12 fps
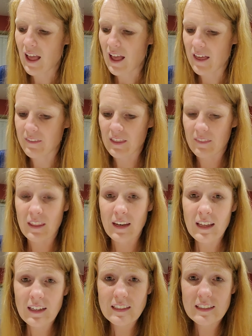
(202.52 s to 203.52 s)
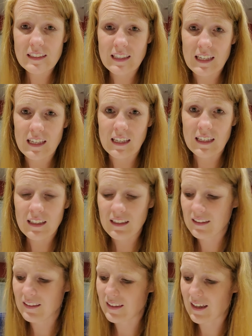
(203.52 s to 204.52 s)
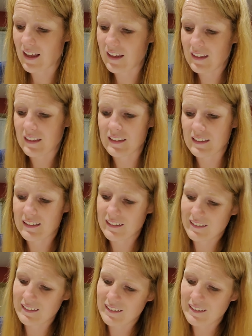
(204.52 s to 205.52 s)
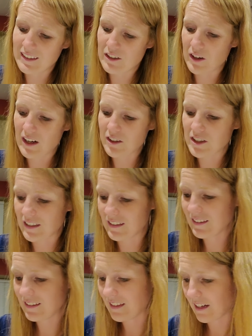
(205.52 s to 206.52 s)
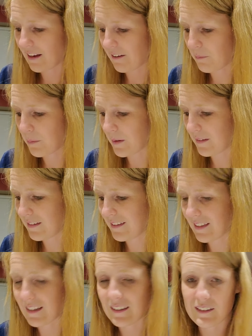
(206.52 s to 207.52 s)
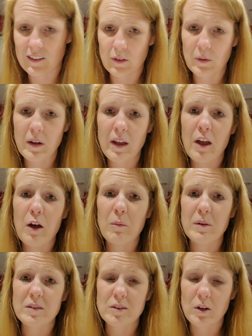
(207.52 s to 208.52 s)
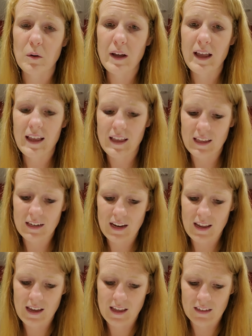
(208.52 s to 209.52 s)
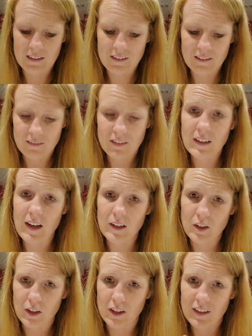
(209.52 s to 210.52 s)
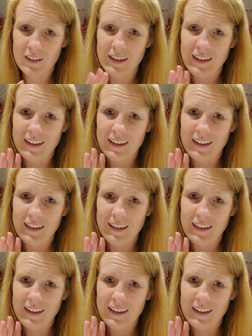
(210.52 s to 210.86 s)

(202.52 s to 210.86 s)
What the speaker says: And then the next thing that the directions that I said to do was to go ahead and color.